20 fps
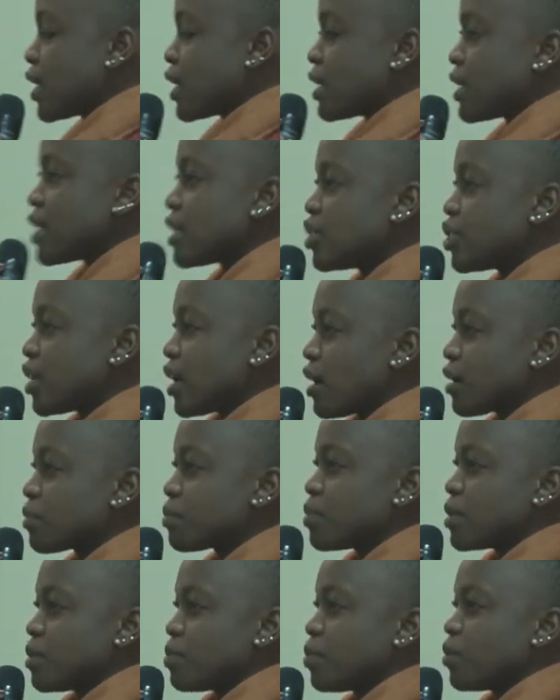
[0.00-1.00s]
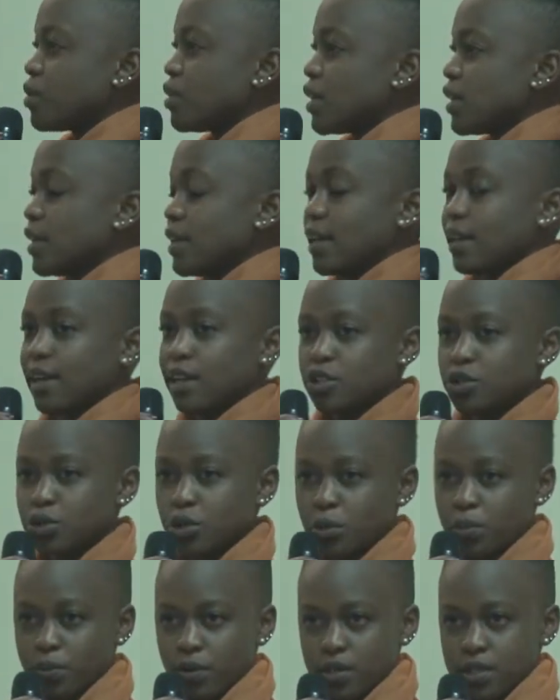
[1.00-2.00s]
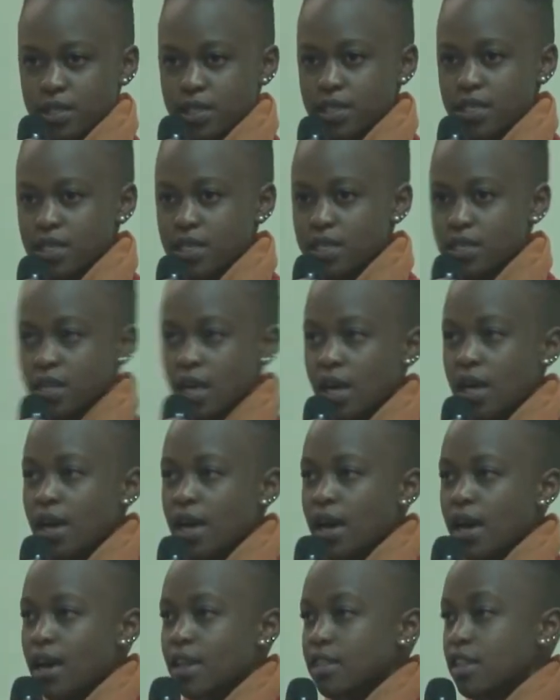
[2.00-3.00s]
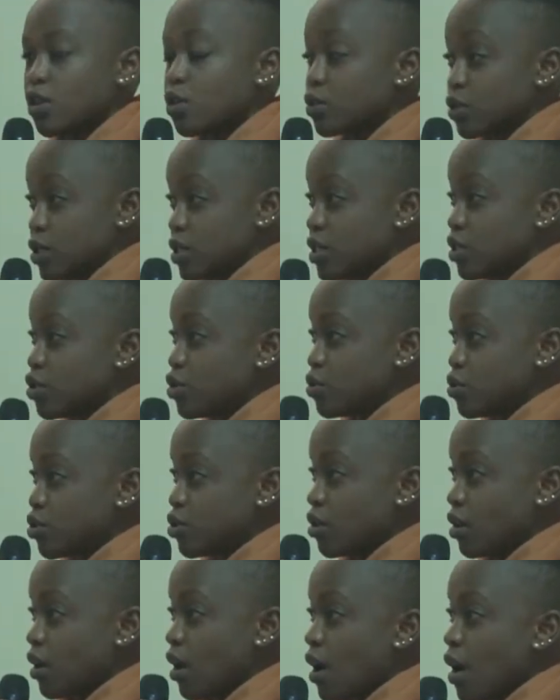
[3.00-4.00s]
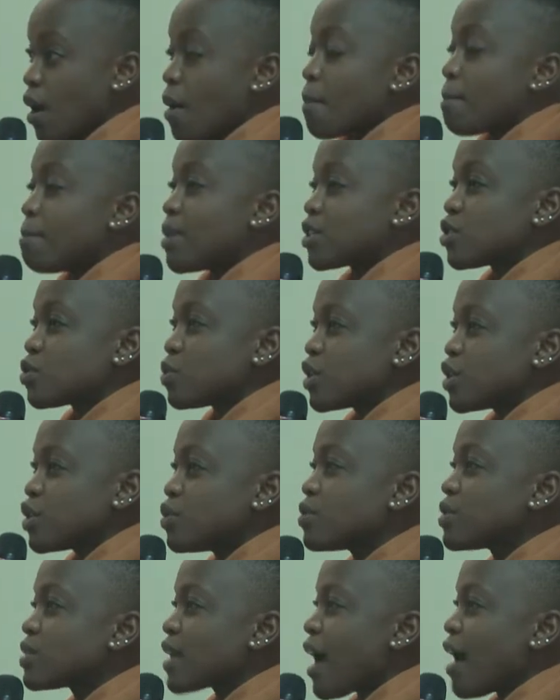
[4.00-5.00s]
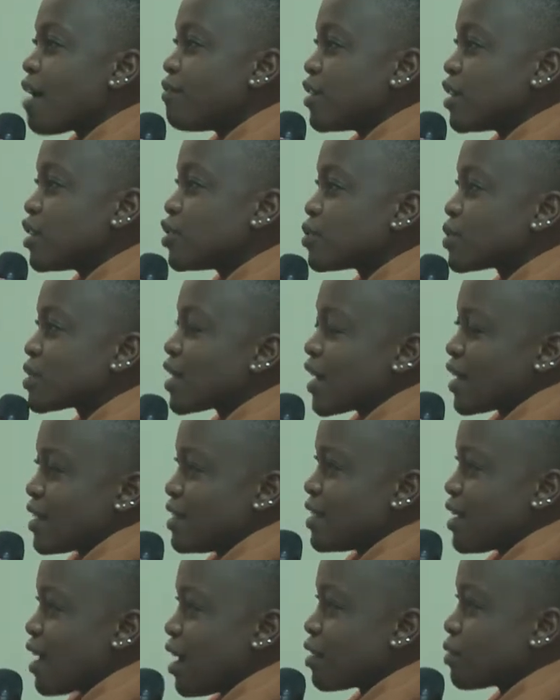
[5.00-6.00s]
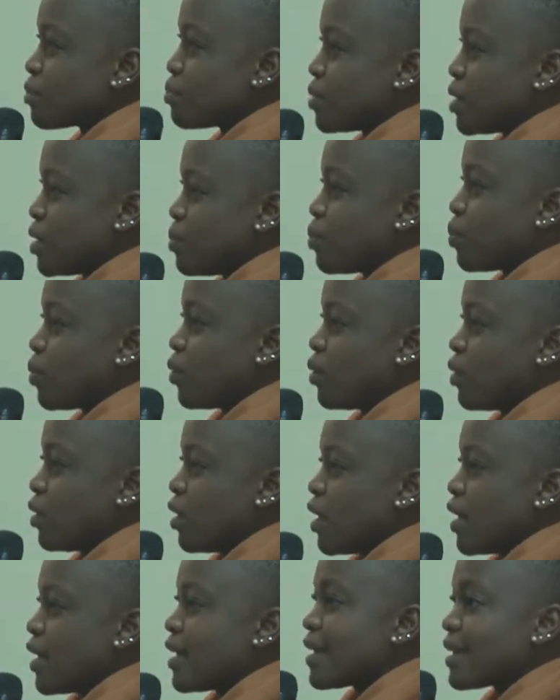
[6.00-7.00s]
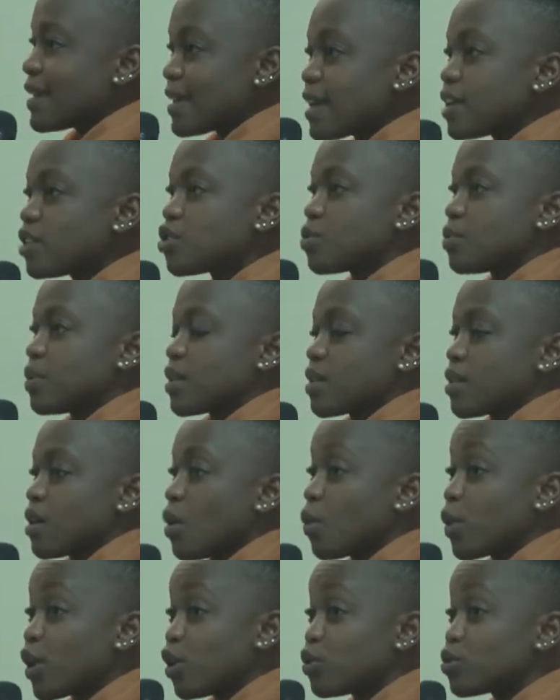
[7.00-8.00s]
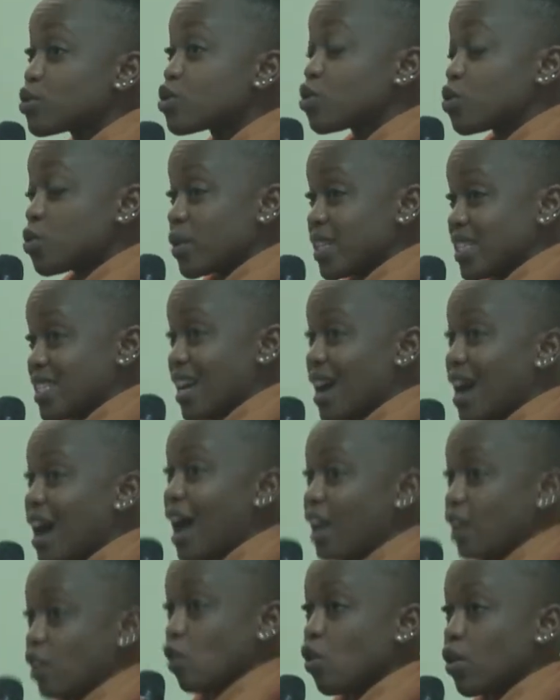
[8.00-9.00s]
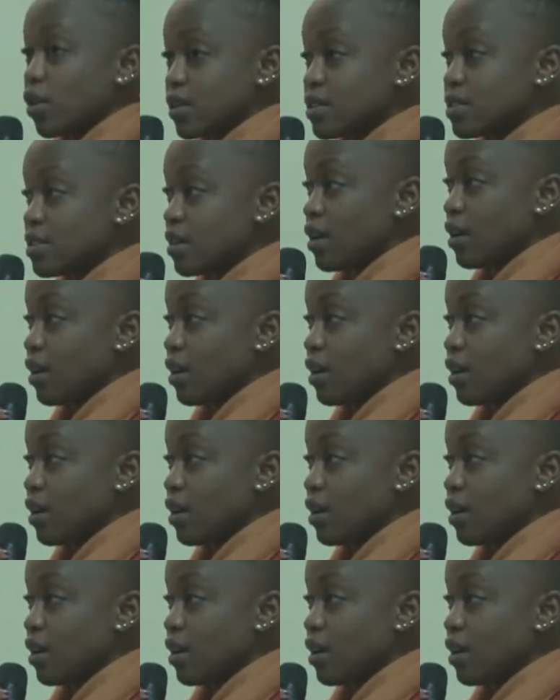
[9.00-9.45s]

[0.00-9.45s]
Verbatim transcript: engage young people in electoral processes and the constitution, but we use avenues that young people engage with. We use Twitter a lot.